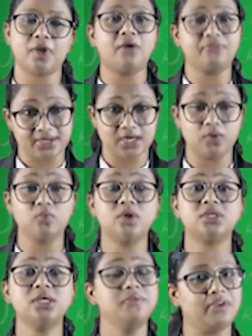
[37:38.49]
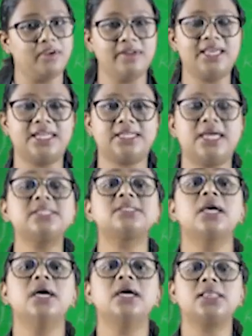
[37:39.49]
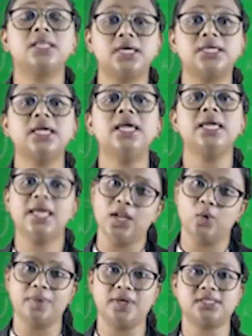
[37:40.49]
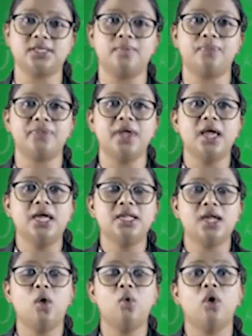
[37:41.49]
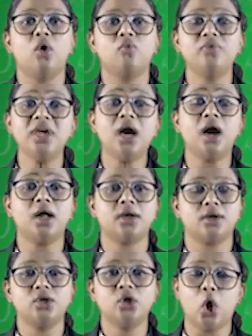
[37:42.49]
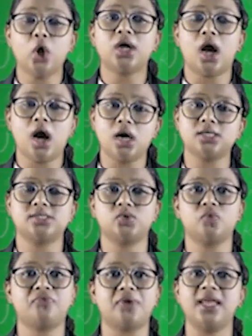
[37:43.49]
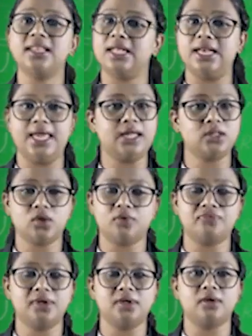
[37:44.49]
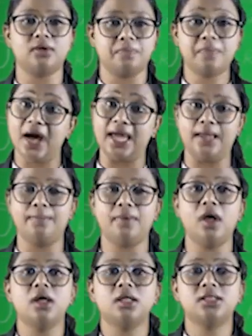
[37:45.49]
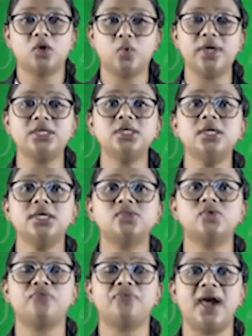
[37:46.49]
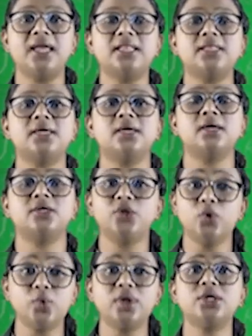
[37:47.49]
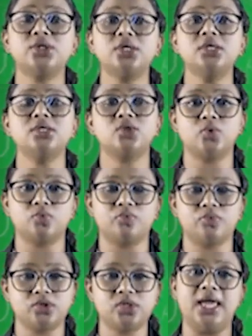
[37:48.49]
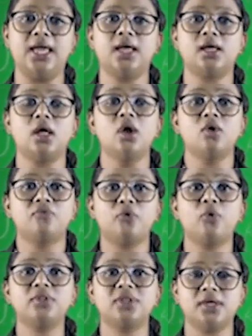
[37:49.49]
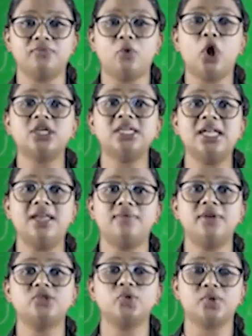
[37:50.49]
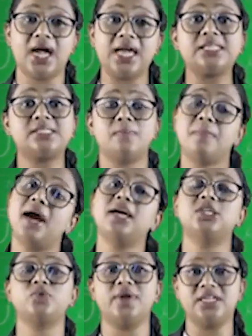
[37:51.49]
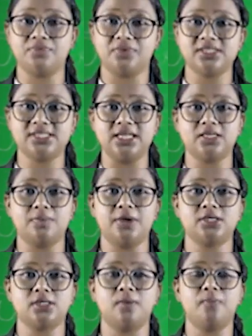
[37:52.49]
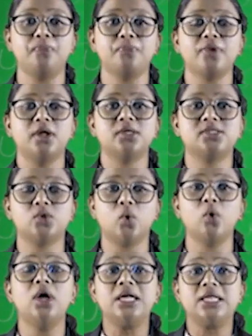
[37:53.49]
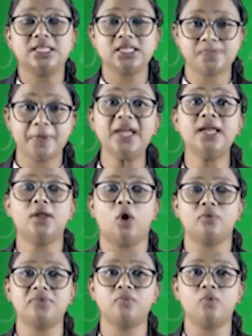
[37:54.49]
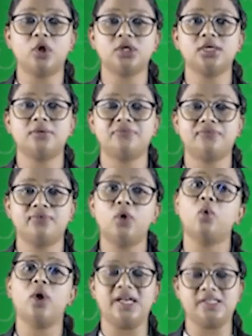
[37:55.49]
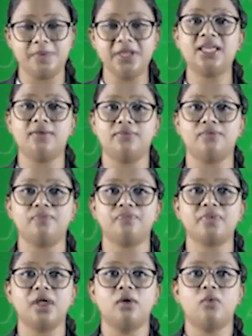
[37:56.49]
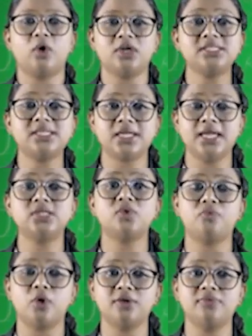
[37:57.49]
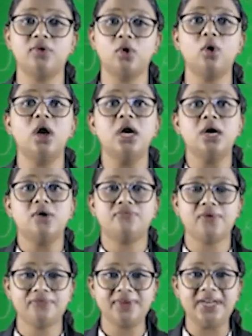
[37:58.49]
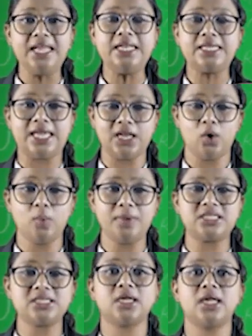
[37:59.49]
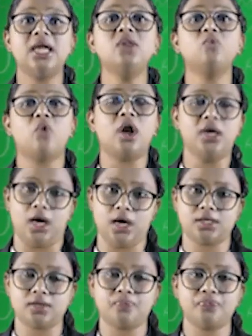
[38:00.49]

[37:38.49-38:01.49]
After conversion, we will get as 30 kilometer. Now we are not asked to find the length of the pipe. The question is to find the duration to take for the water level to rise by 21 centimeter. So the speed of the water flow has been given. What is the rate of water flow? 15 kilometer in 1 hour.